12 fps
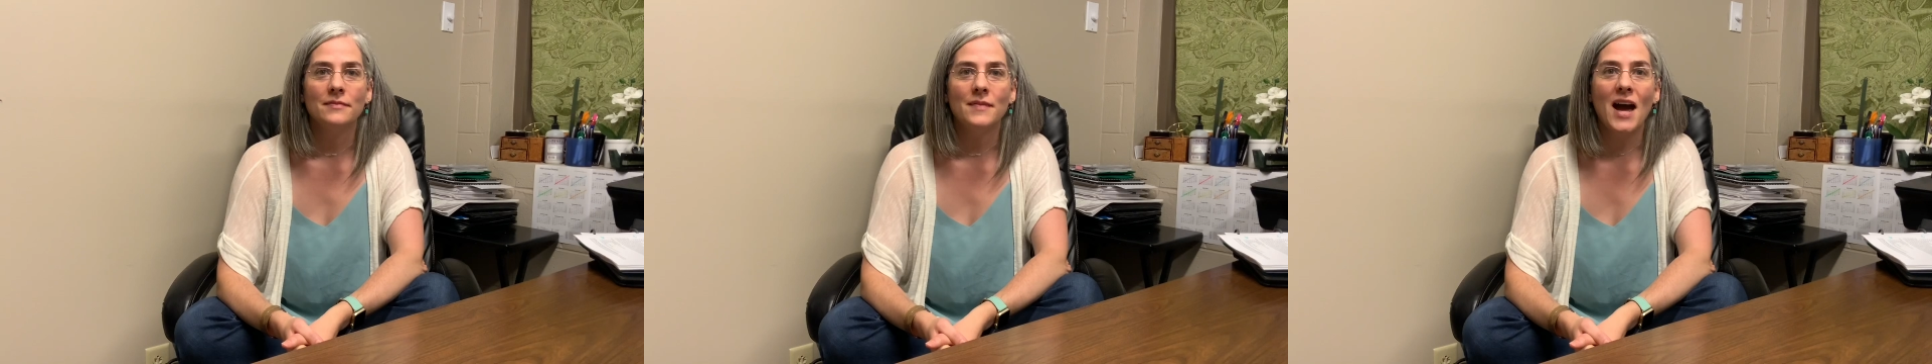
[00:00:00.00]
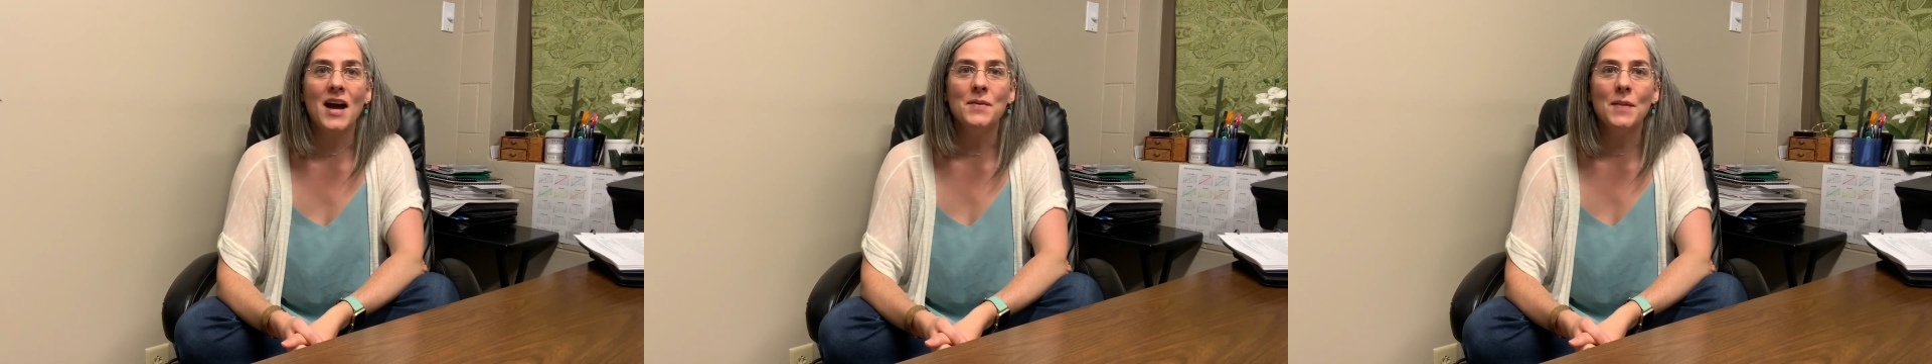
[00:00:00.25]

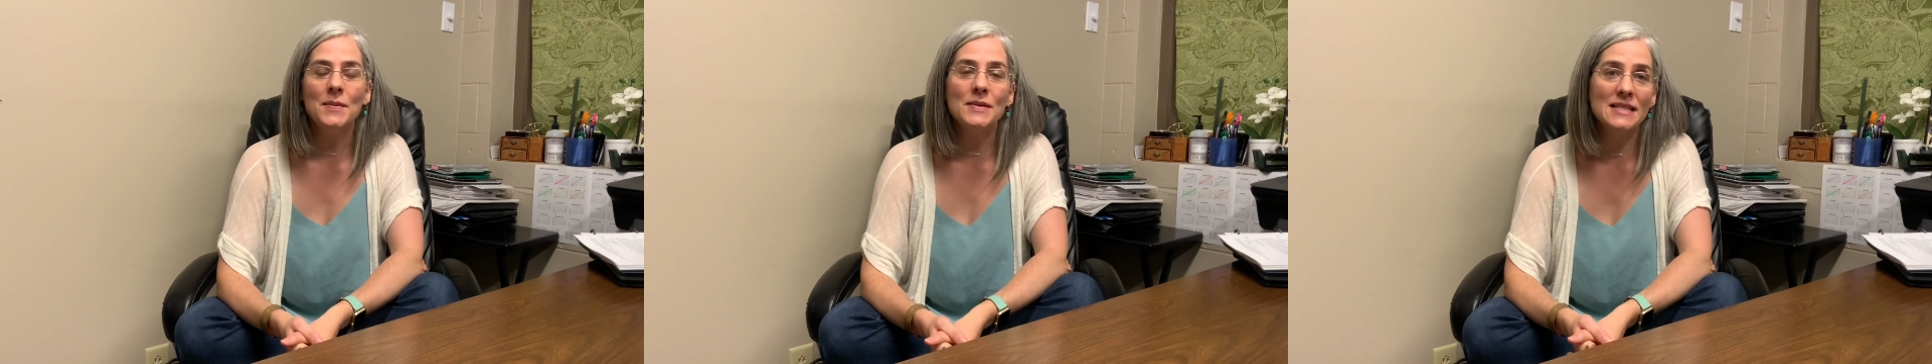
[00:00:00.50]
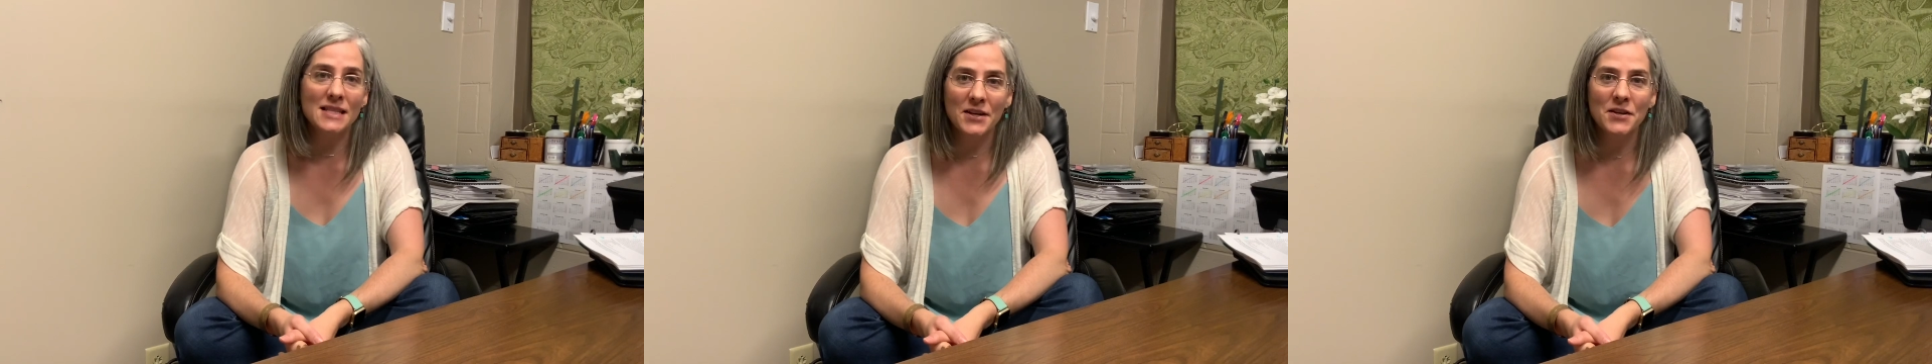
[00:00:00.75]
I'm Amy
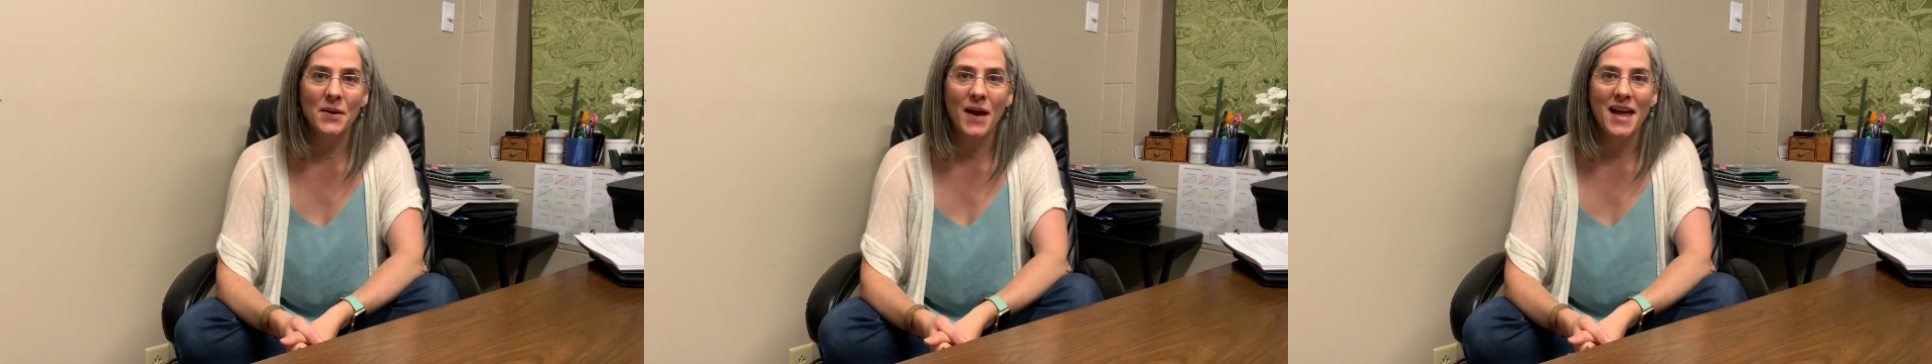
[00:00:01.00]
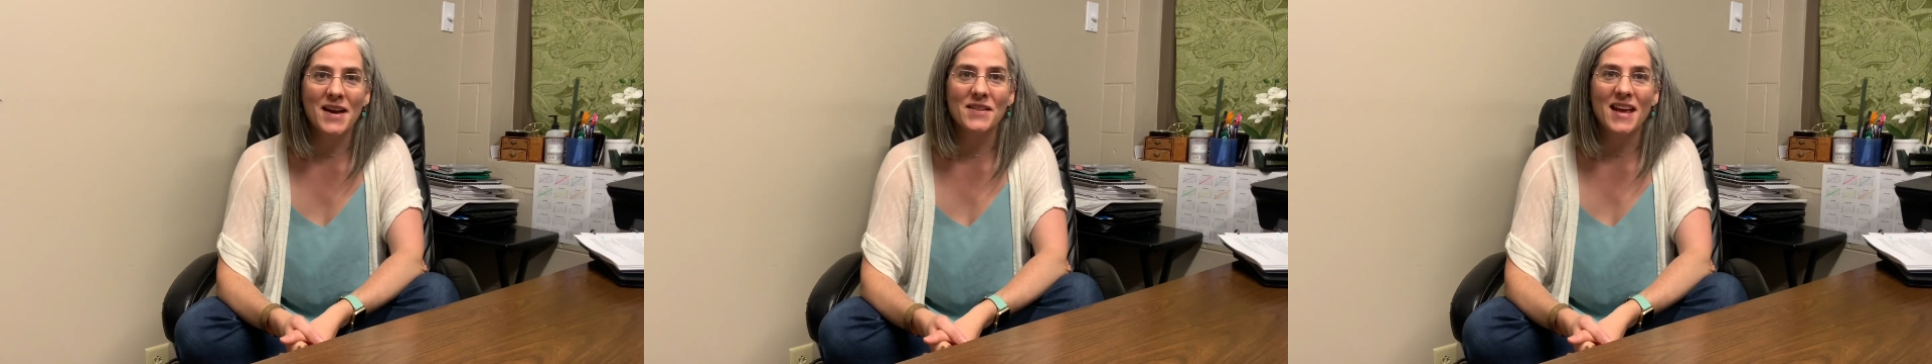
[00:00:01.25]
Salerno
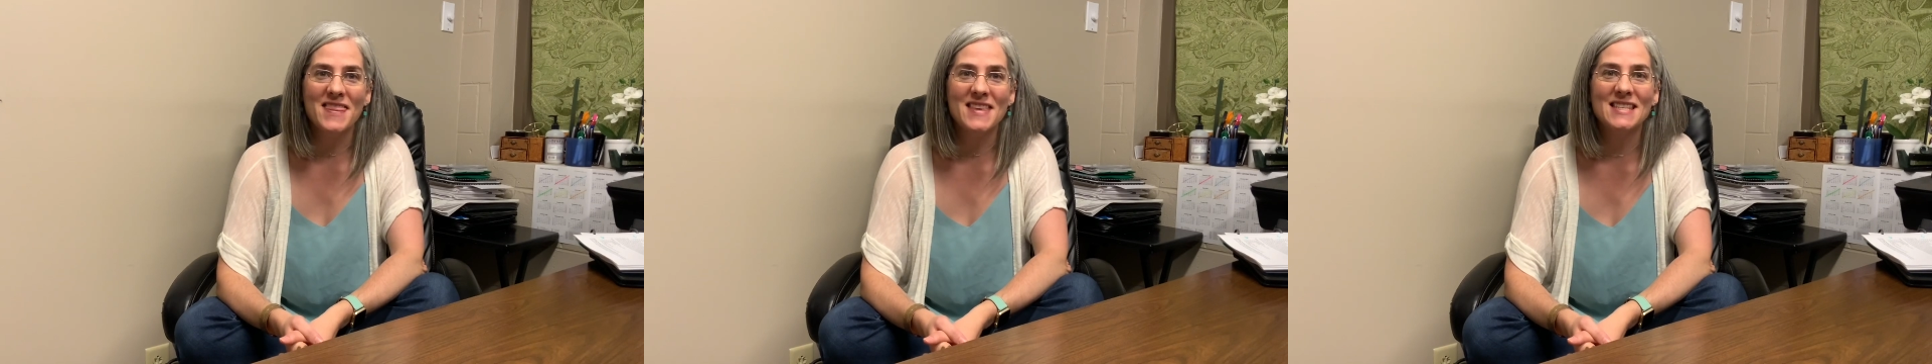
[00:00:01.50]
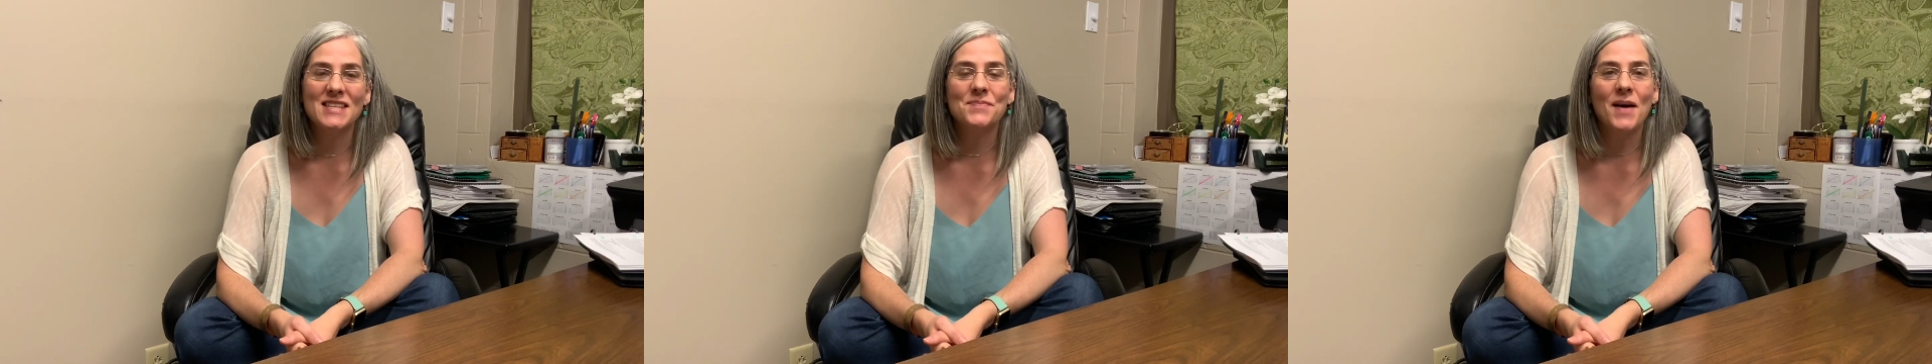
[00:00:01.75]
Hale, and this
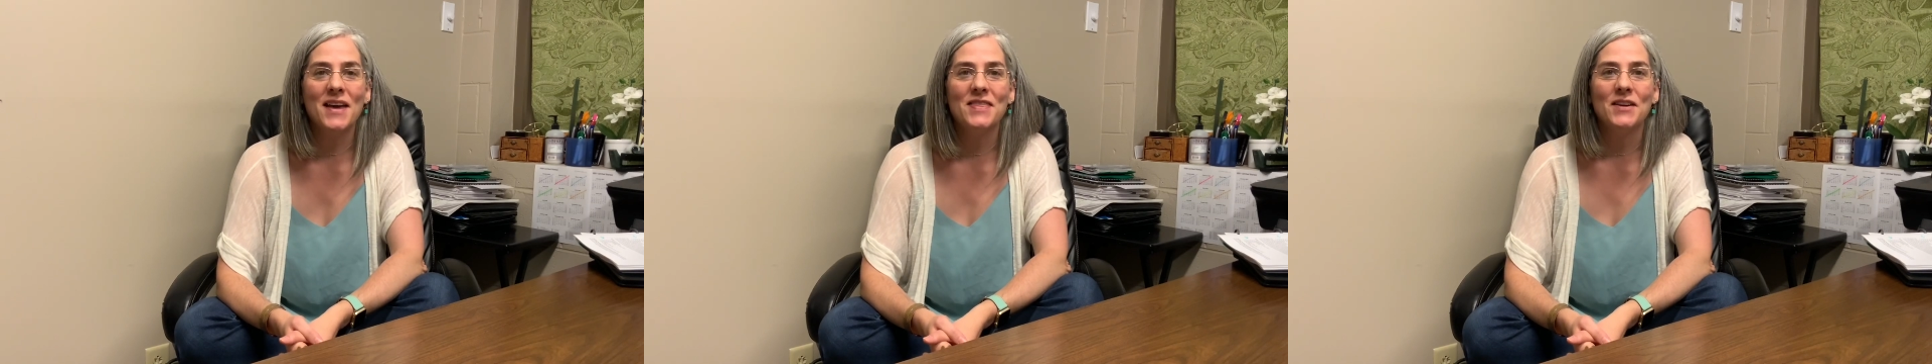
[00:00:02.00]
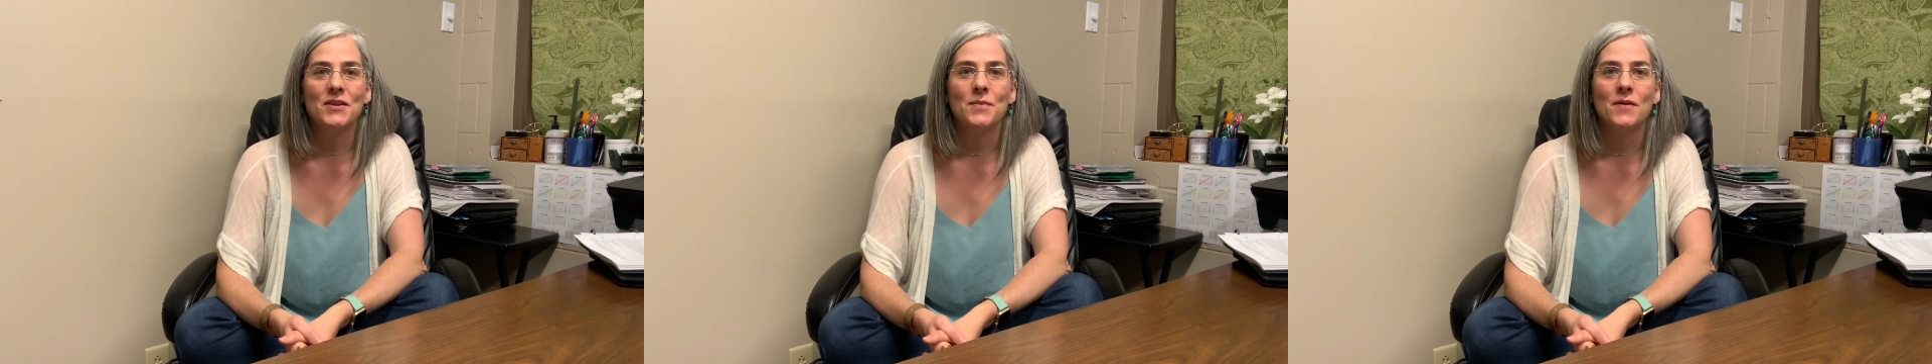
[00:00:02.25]
is my
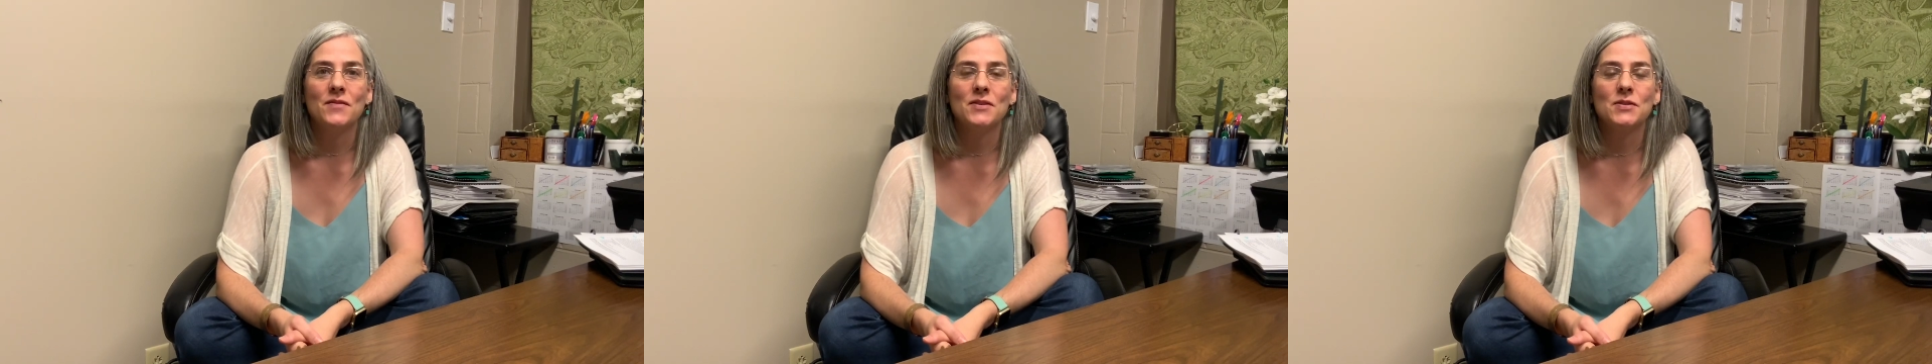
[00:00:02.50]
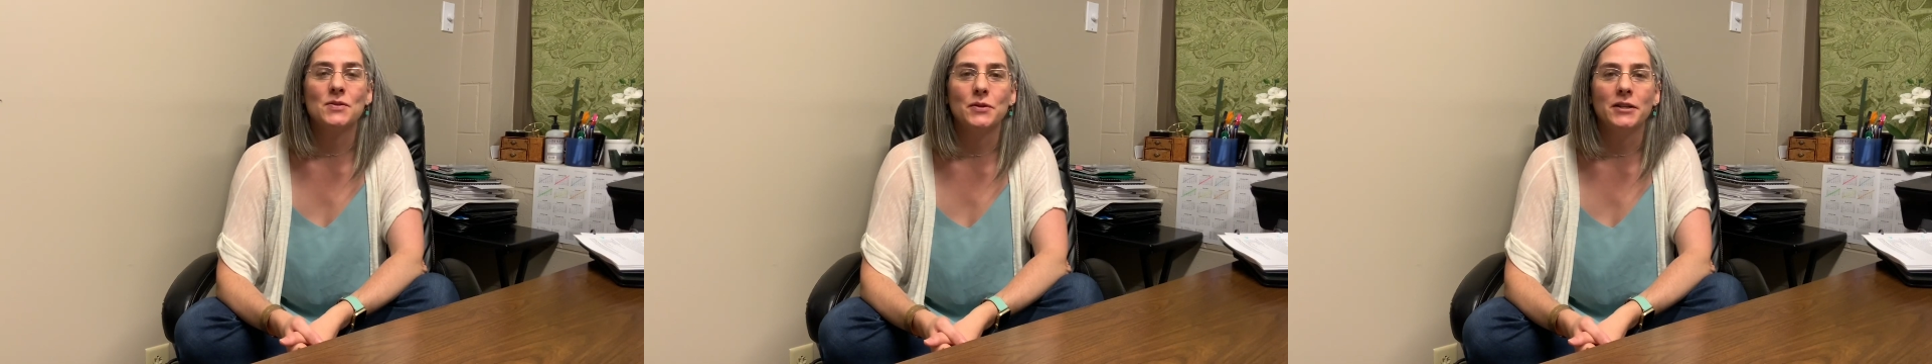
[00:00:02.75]
Theatre Memphis
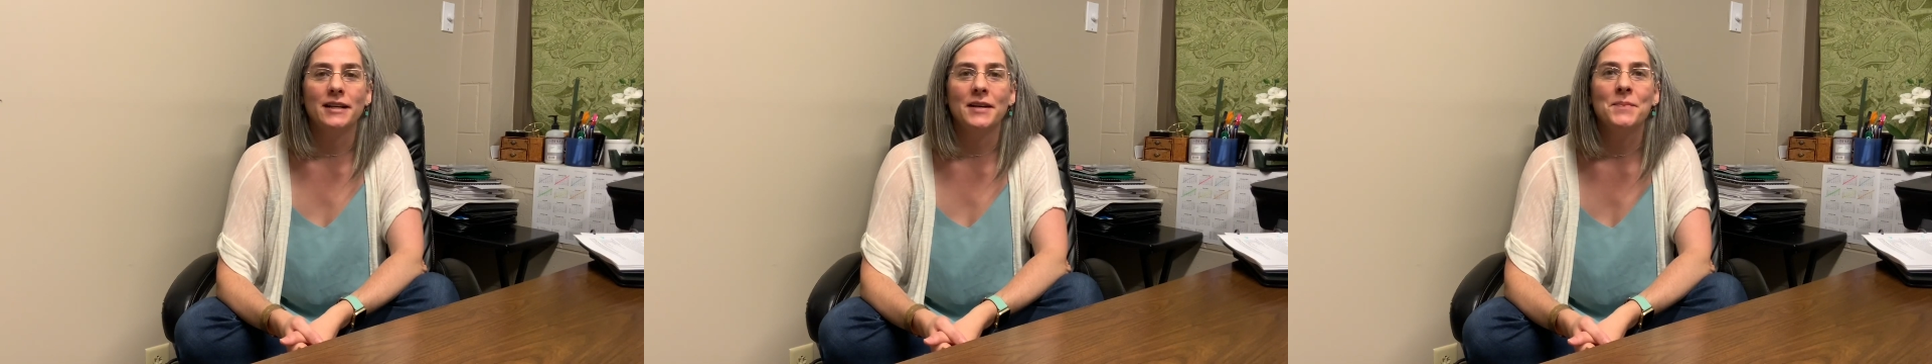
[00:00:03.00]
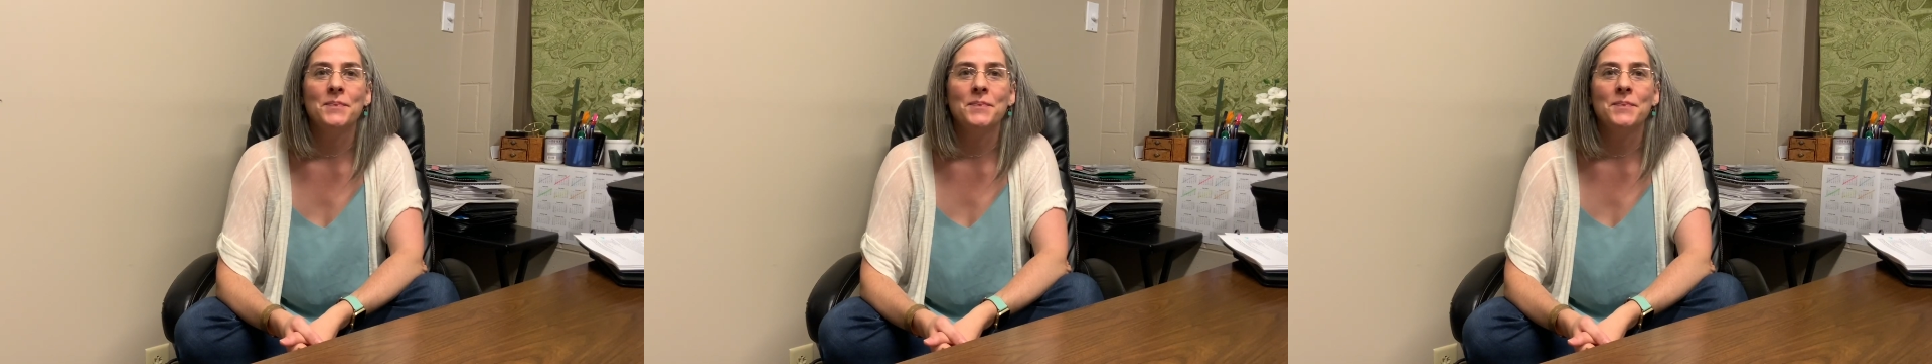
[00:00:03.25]
story.